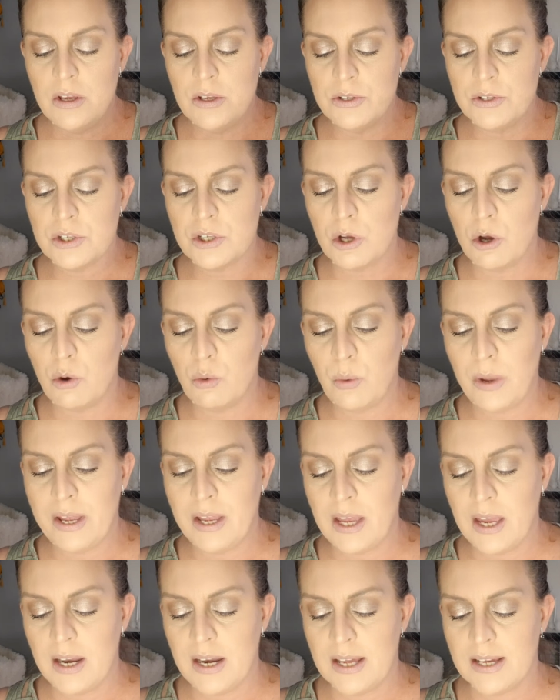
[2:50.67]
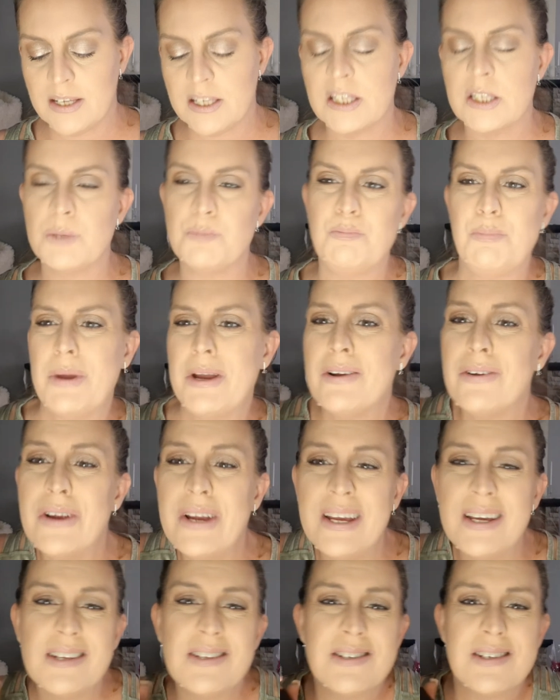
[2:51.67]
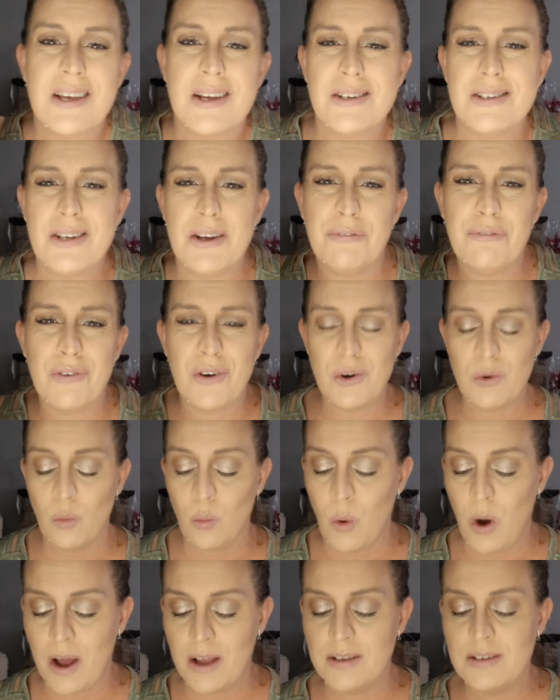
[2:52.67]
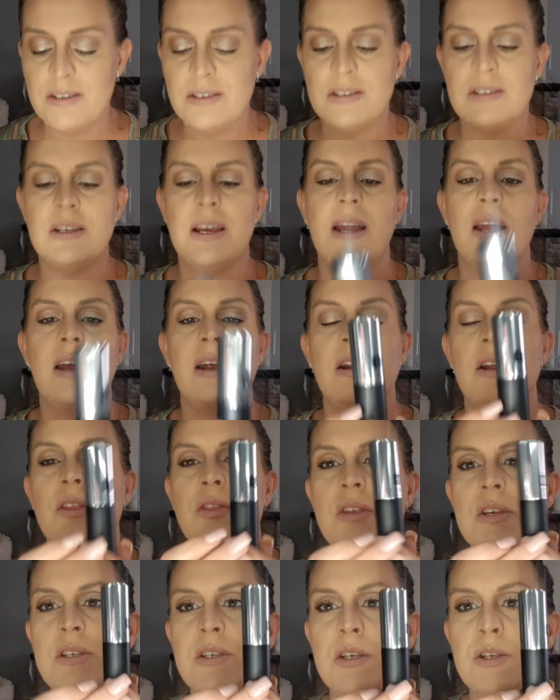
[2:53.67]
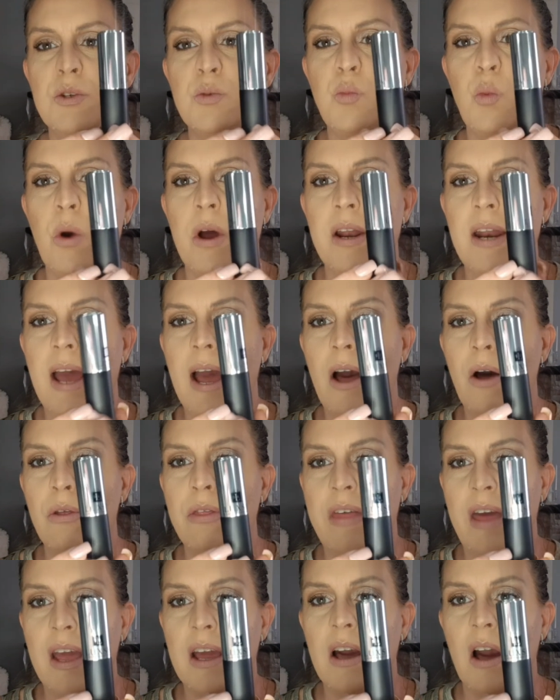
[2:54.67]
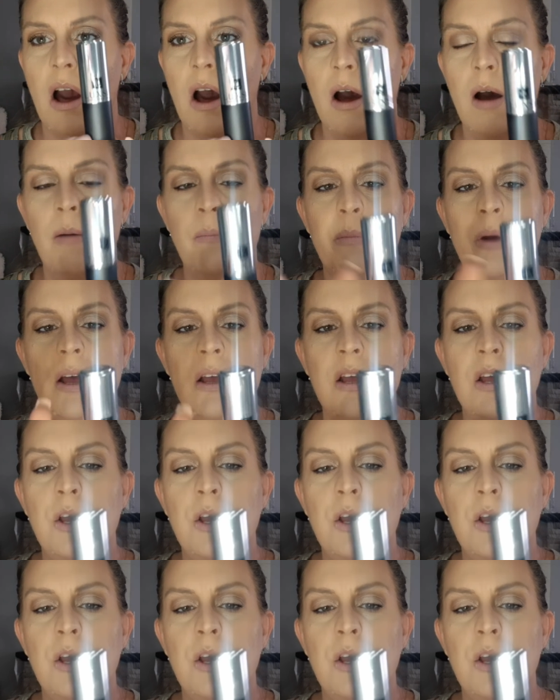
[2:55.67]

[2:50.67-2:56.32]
so we can experience different ones. And this is what how they come.